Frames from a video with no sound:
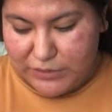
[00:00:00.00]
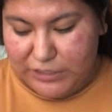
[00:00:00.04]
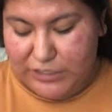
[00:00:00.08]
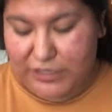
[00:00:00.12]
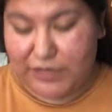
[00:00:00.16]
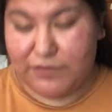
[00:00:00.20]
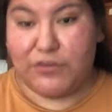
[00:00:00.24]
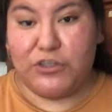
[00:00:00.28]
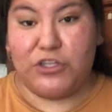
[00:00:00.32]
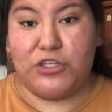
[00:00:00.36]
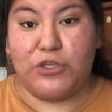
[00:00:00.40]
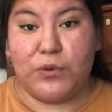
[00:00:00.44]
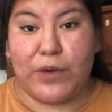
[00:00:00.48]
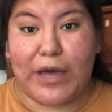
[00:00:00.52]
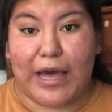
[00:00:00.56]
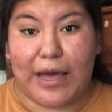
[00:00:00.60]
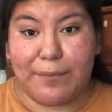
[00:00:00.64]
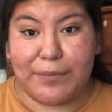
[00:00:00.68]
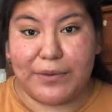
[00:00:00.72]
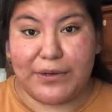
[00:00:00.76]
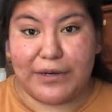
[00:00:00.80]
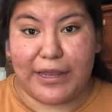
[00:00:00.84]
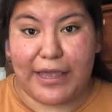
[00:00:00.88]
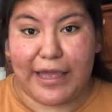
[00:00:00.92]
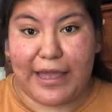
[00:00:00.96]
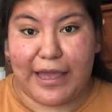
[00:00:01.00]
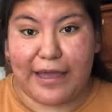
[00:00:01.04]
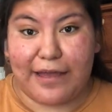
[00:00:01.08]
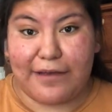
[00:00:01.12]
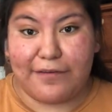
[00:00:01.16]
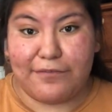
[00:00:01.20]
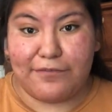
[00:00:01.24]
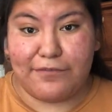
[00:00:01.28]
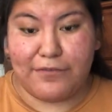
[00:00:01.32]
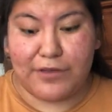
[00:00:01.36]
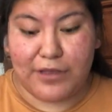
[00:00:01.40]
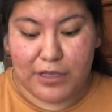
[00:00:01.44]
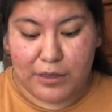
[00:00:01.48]
if you do happen to have
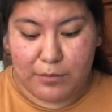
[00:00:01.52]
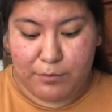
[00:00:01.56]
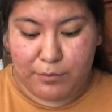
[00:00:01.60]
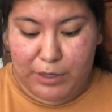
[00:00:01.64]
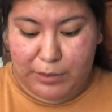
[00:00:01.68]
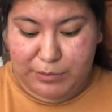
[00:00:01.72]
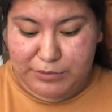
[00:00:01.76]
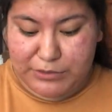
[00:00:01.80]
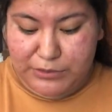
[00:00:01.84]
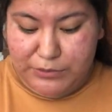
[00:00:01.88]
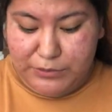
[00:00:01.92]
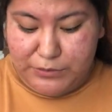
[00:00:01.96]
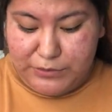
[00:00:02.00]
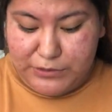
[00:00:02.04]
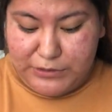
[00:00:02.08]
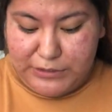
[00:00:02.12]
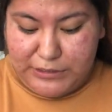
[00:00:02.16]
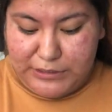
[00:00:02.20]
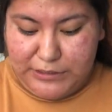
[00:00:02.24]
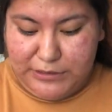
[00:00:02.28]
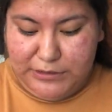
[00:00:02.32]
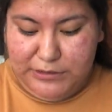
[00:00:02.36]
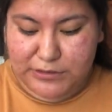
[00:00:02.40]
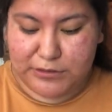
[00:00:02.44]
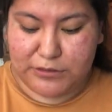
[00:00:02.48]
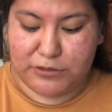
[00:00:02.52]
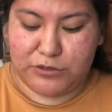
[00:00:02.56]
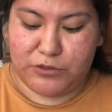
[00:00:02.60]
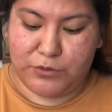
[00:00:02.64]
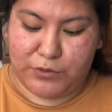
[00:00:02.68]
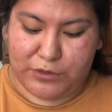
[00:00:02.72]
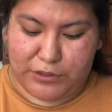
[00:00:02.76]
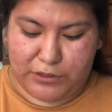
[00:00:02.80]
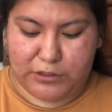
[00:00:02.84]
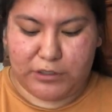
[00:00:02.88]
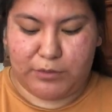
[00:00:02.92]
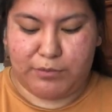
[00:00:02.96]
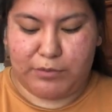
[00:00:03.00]
popsicle sticks, glue
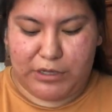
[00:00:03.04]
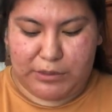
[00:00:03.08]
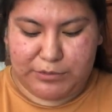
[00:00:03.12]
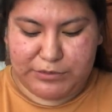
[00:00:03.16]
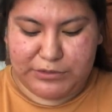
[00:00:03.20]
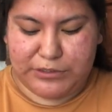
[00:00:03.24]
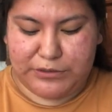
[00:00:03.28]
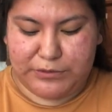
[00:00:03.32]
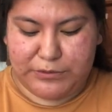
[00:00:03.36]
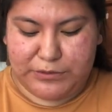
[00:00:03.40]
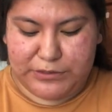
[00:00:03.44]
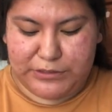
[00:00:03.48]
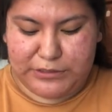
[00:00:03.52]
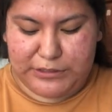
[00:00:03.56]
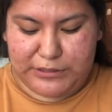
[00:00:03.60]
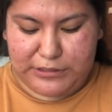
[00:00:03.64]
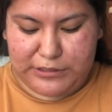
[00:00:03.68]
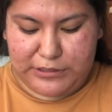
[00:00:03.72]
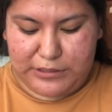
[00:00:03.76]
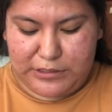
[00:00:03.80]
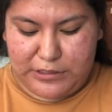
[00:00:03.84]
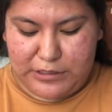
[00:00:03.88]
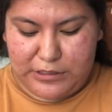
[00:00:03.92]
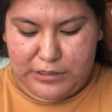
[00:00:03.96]
it on the popsicle stick.